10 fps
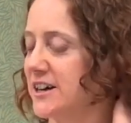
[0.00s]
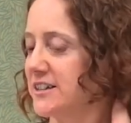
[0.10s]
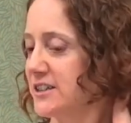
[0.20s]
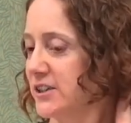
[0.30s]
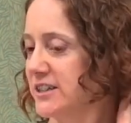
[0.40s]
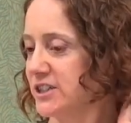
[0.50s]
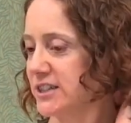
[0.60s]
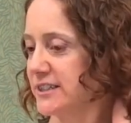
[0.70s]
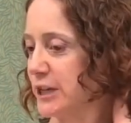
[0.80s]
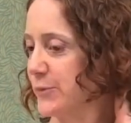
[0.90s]
So these are
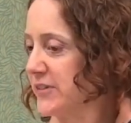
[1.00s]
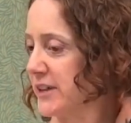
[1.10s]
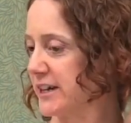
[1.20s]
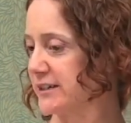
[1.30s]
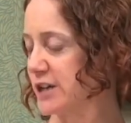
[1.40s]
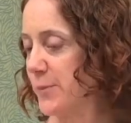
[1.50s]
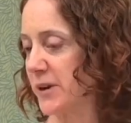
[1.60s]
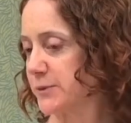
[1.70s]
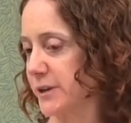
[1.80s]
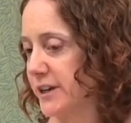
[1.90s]
just some of the
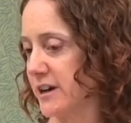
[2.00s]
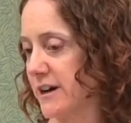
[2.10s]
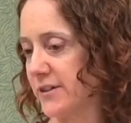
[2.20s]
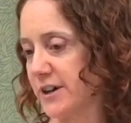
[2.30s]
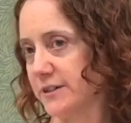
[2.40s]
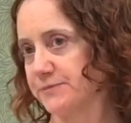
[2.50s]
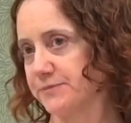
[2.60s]
topics we're going to cover